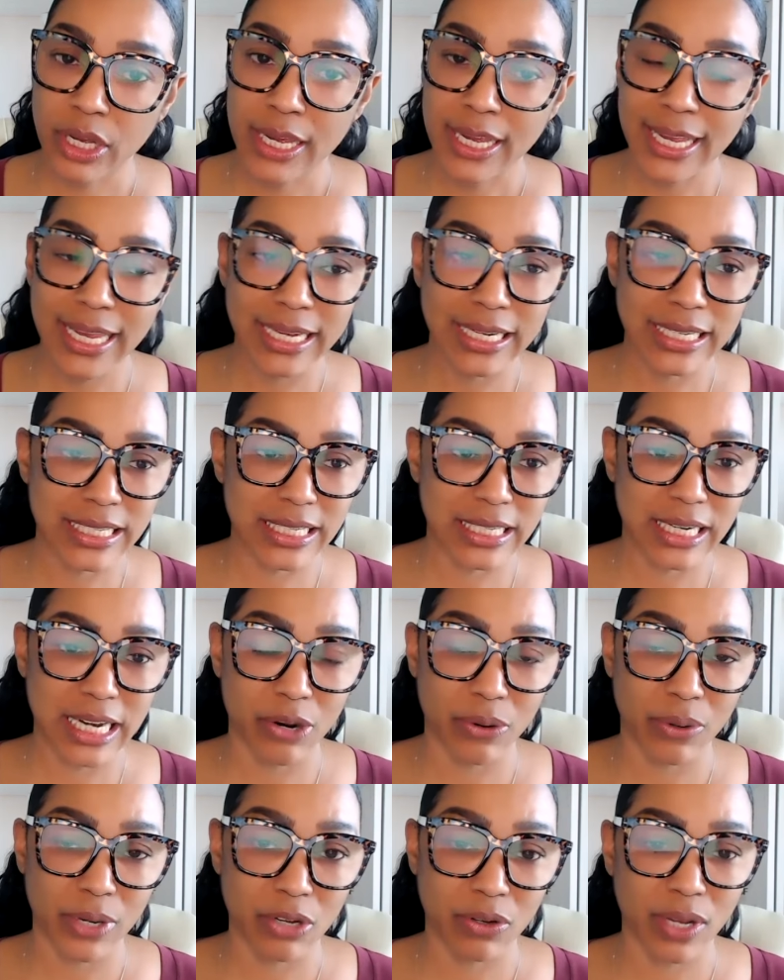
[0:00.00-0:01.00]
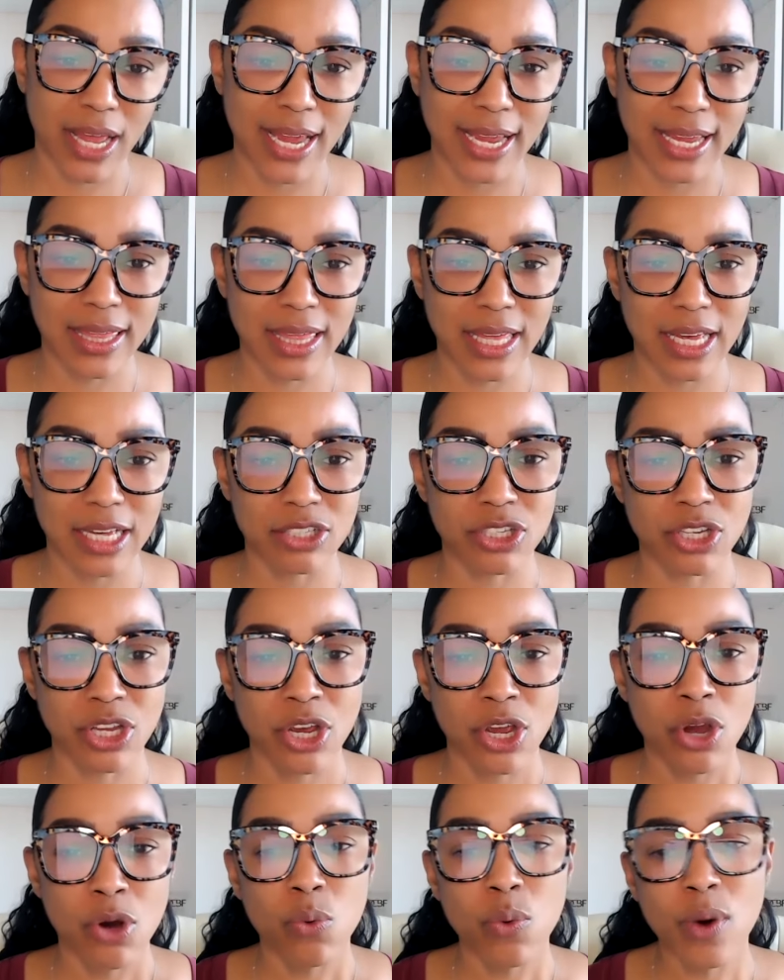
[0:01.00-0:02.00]
in a scenario like this?
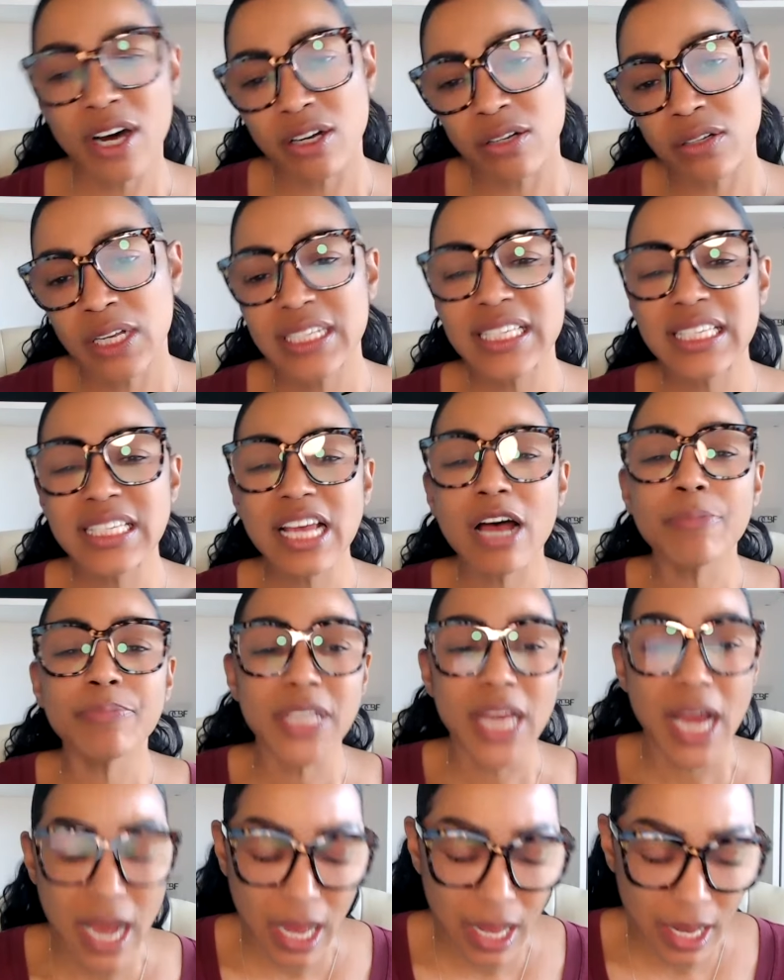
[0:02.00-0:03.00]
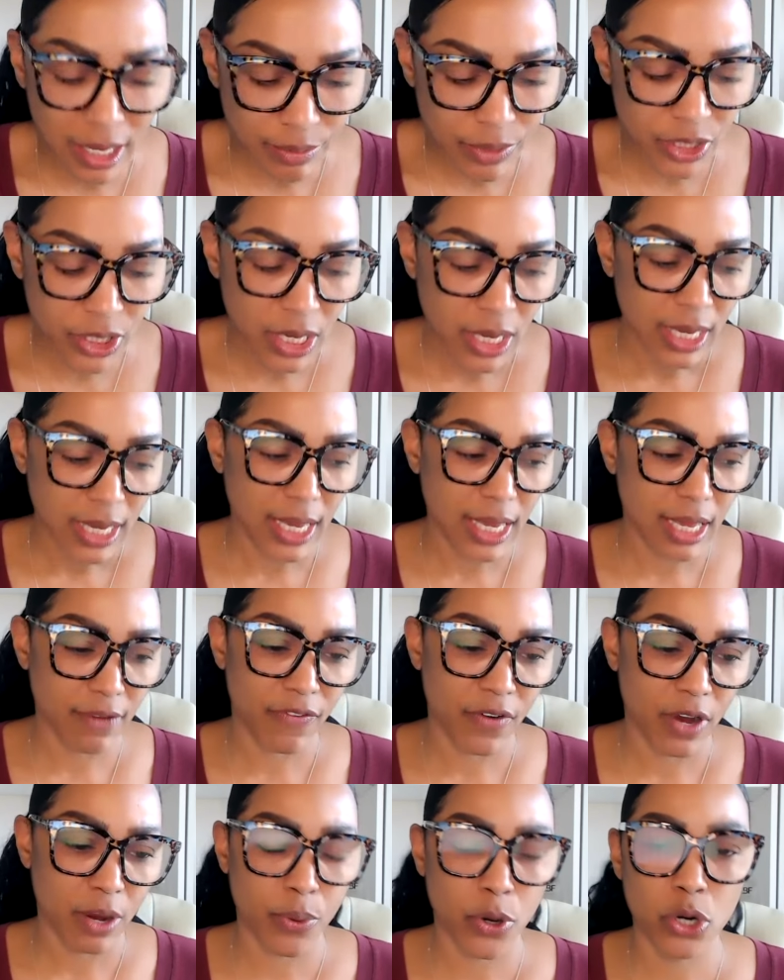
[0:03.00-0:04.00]
Well, sometimes if
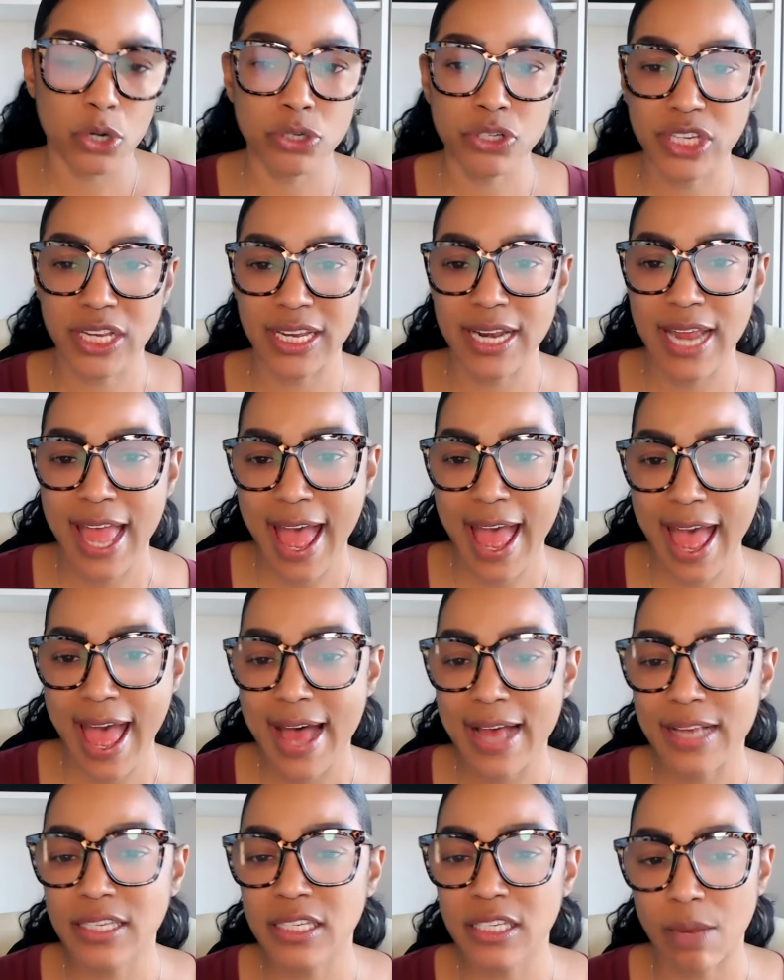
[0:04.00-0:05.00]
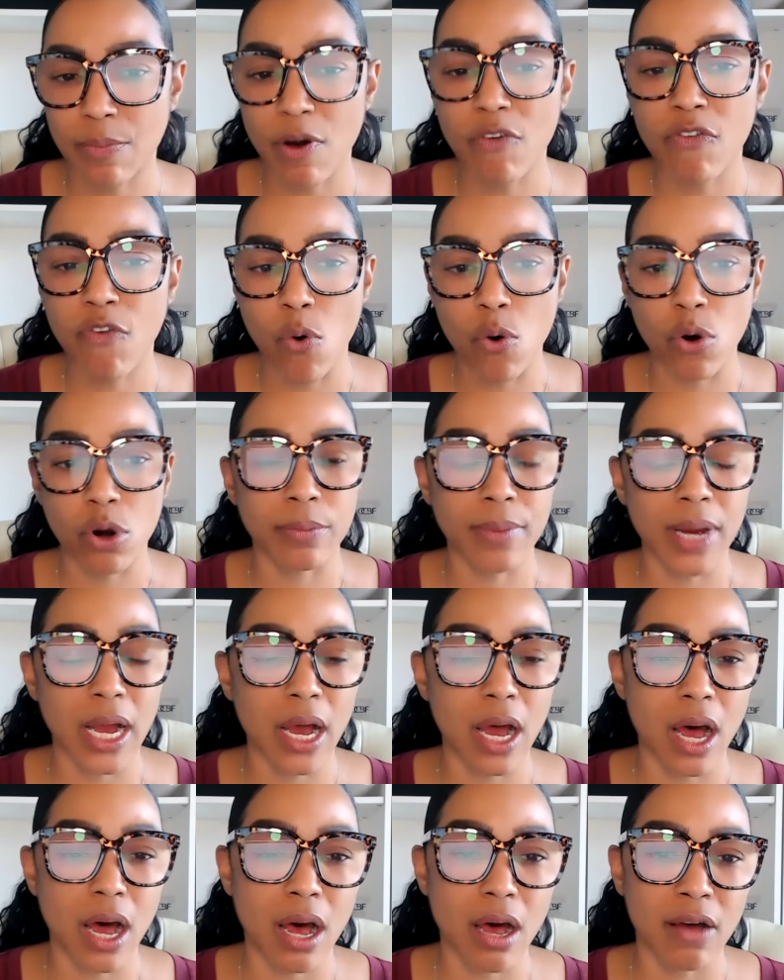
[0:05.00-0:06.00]
a person has some form
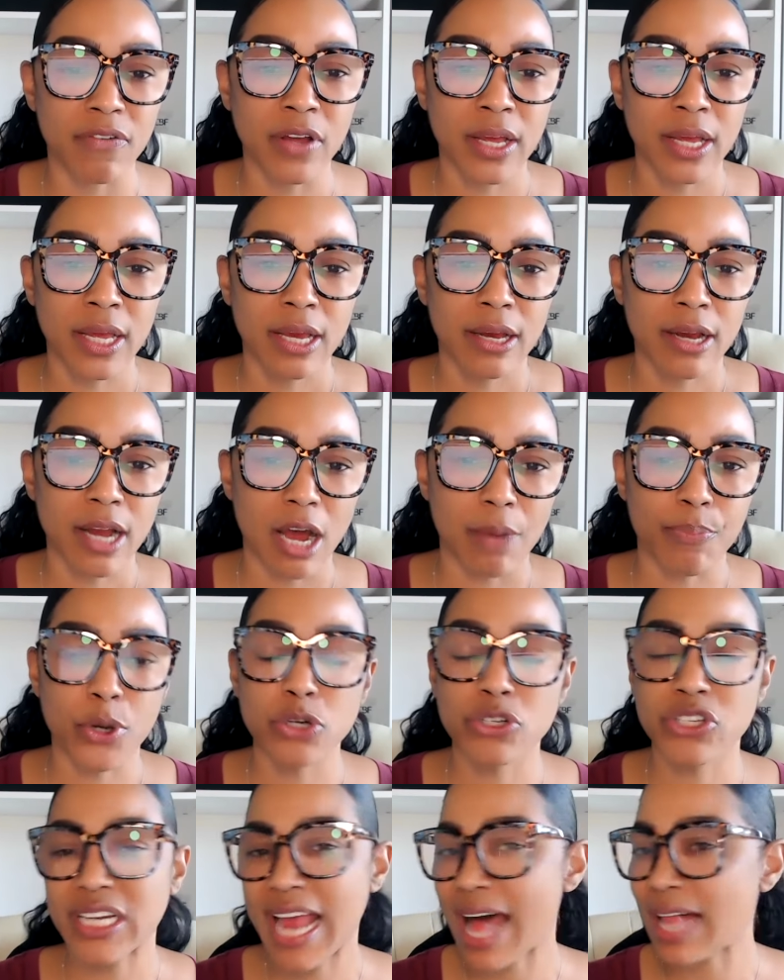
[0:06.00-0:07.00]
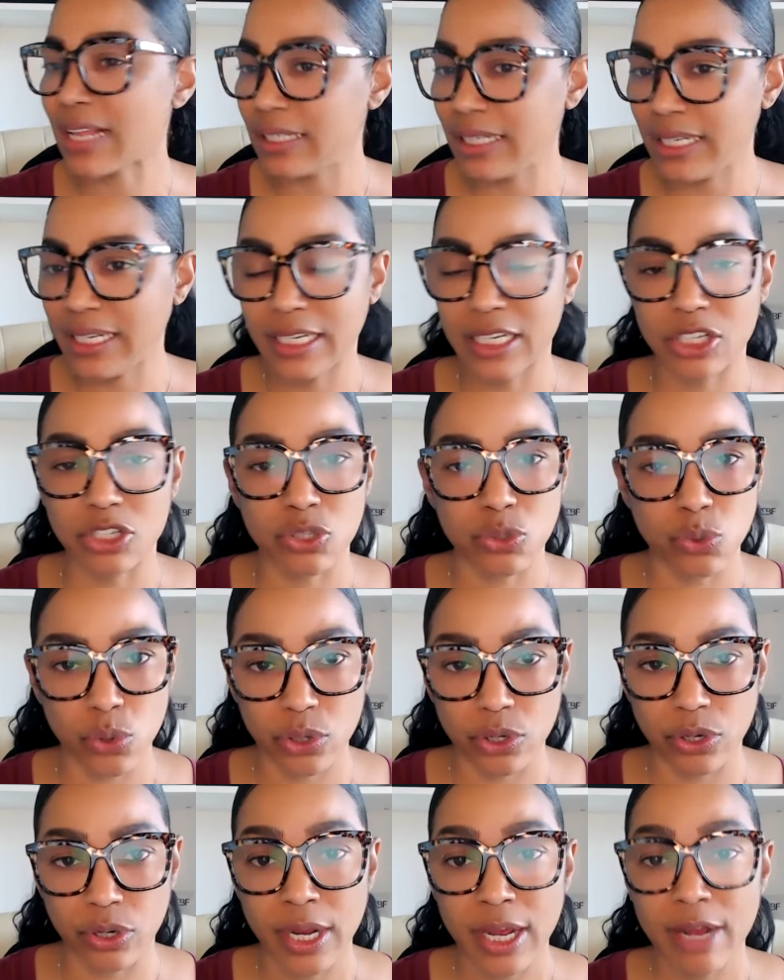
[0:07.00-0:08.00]
of uh, personality
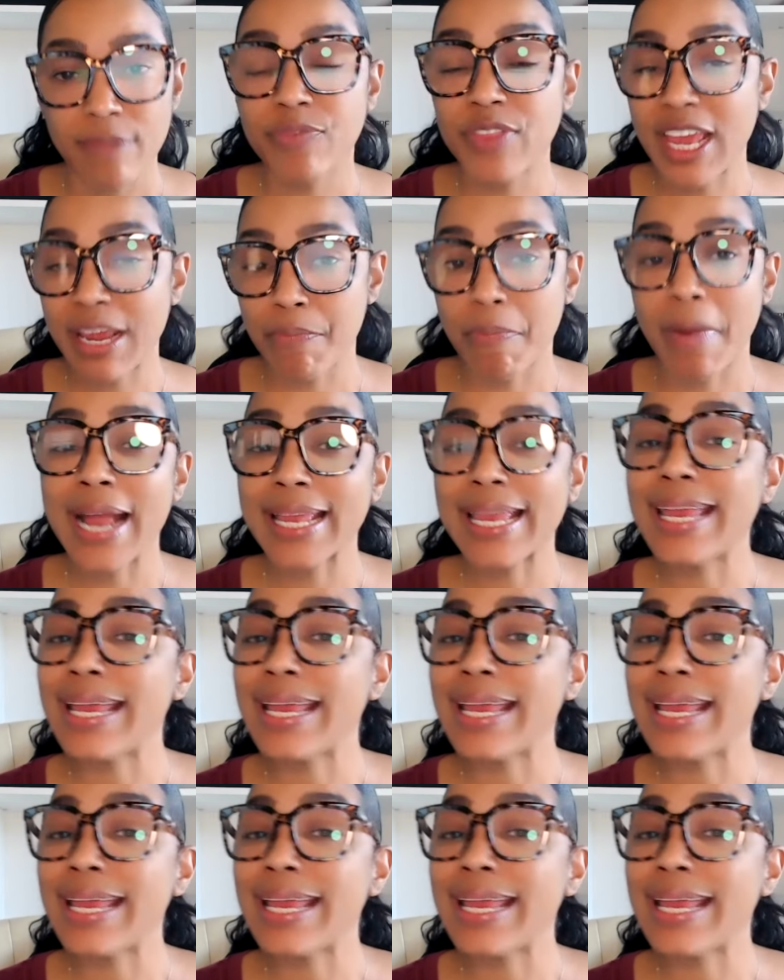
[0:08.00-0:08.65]
disorder, they might